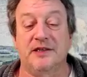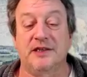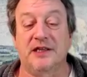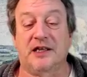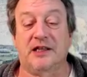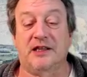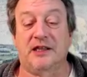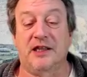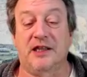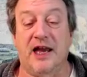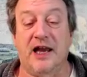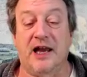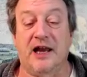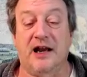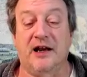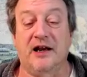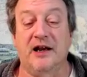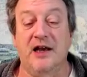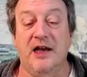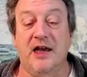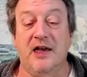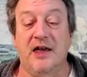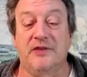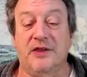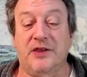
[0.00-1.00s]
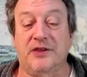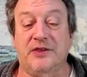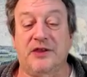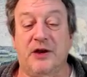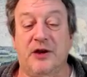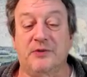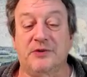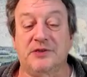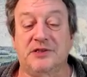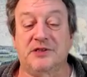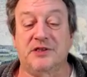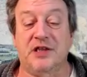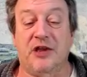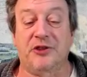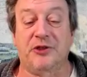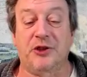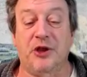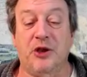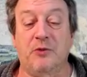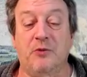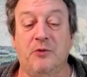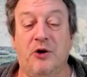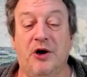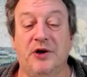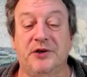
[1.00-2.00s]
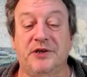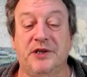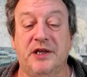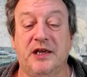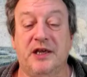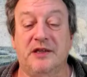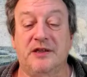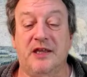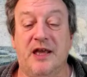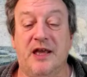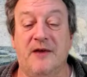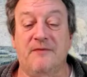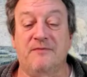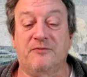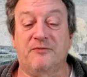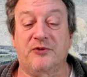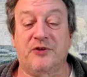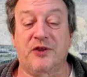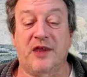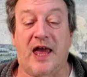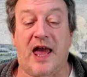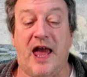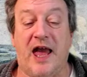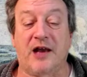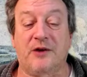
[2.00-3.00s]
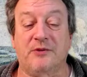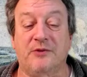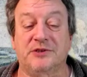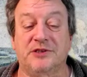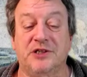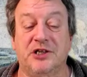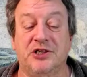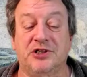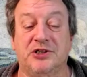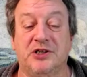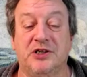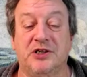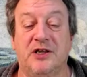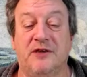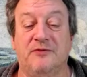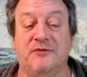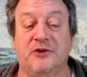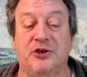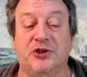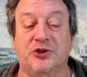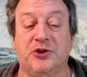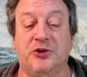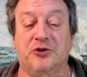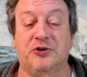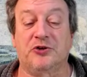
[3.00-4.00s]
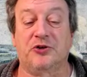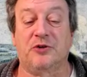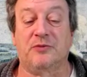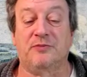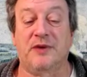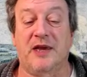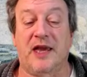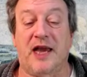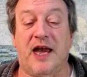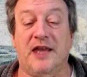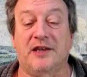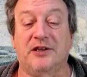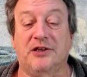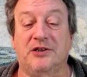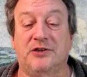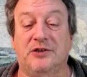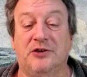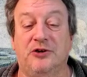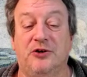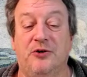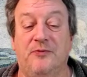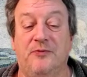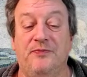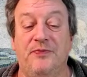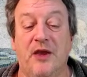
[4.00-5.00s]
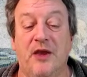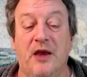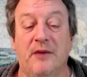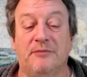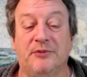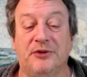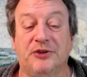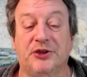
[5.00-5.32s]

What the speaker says: declare that there was nothing wanting in them for the acquisition of eternal beatitude,